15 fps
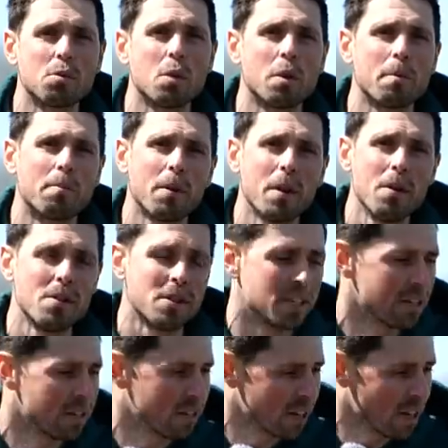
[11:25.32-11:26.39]
as what the pros are
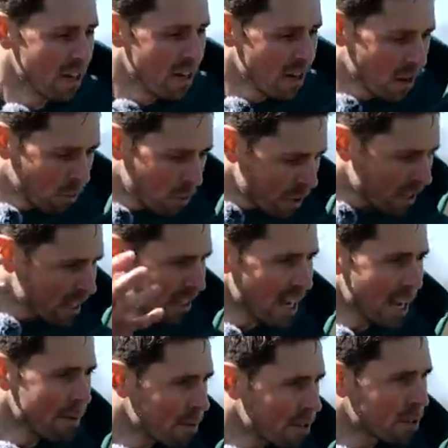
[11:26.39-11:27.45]
using with the
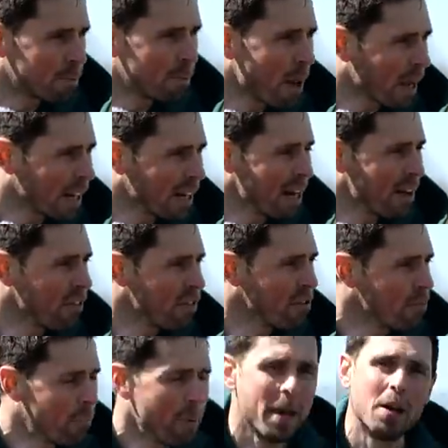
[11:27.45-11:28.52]
same spec level
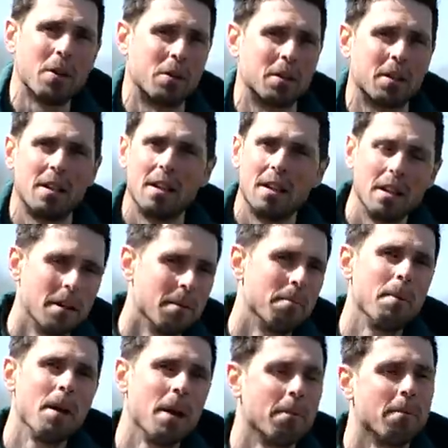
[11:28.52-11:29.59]
of build.
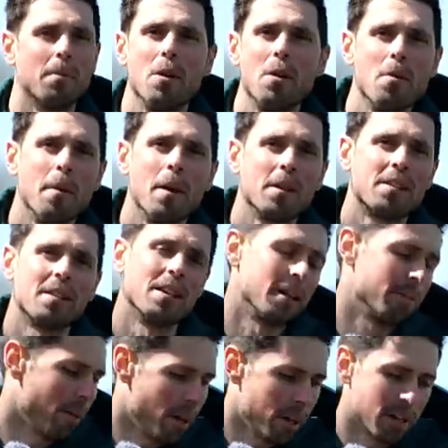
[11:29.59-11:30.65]
But who am I to
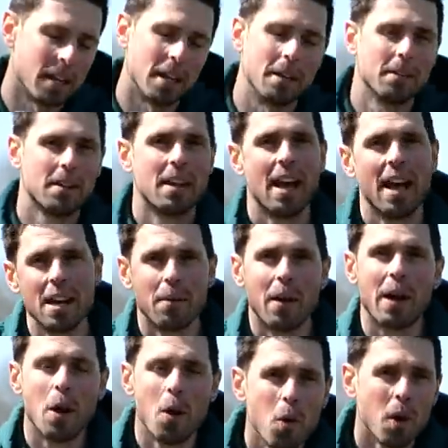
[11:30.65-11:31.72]
know? I don't know.
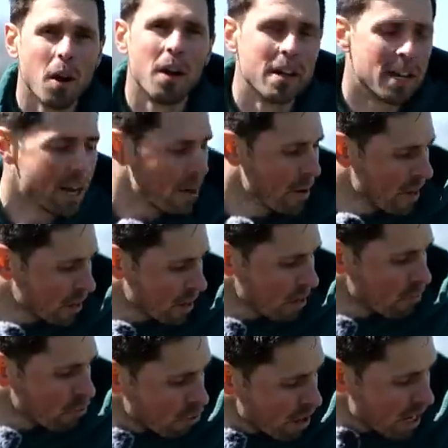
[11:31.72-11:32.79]
Anyway, all I know is
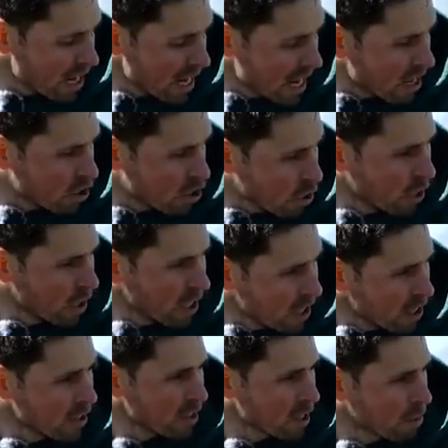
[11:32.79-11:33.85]
I'm really enjoying
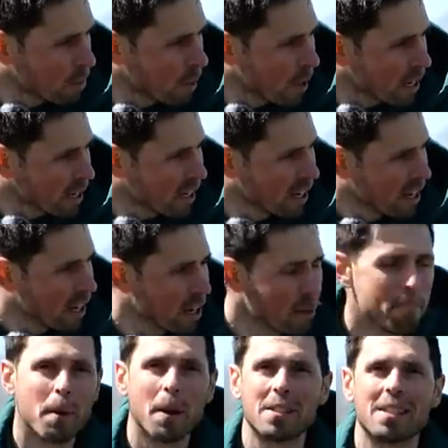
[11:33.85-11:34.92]
using this bike and
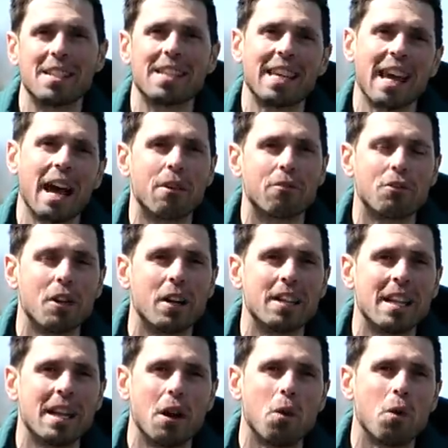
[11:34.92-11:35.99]
I'm buzzing to get out
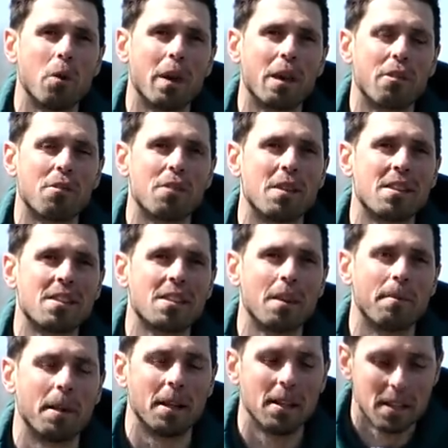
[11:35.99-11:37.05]
riding it all the way through this
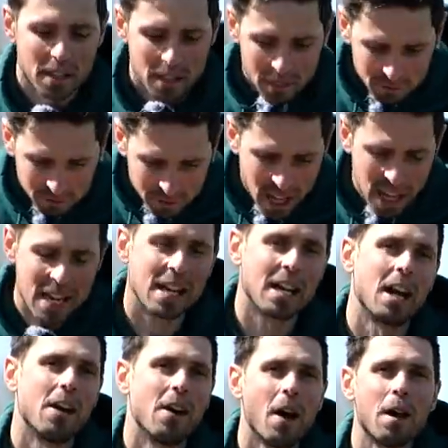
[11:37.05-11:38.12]
summer. There you
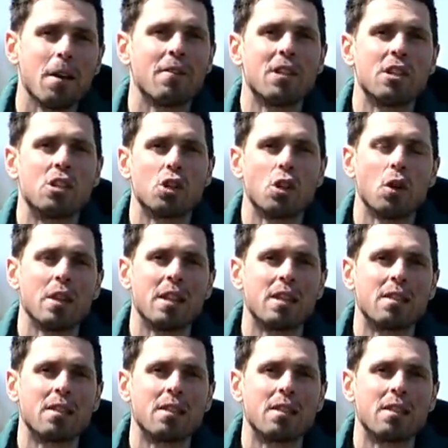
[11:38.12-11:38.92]
go. Hope you enjoy